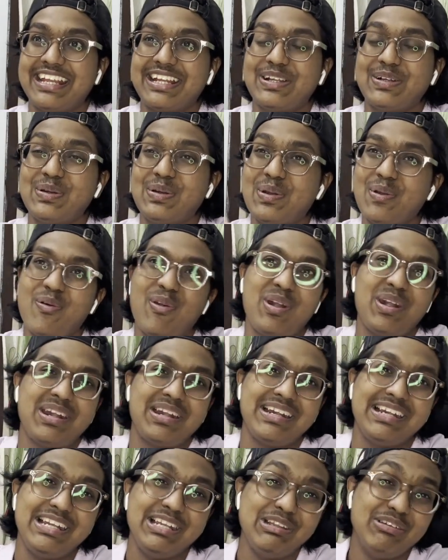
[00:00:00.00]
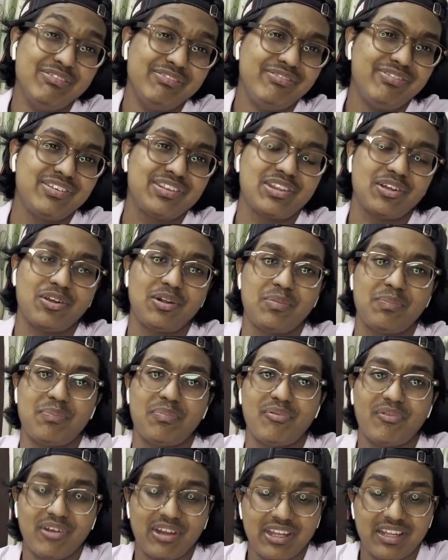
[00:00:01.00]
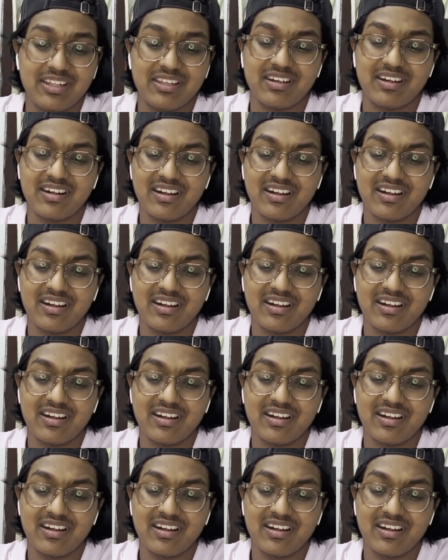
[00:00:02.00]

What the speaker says: could not live without prayer.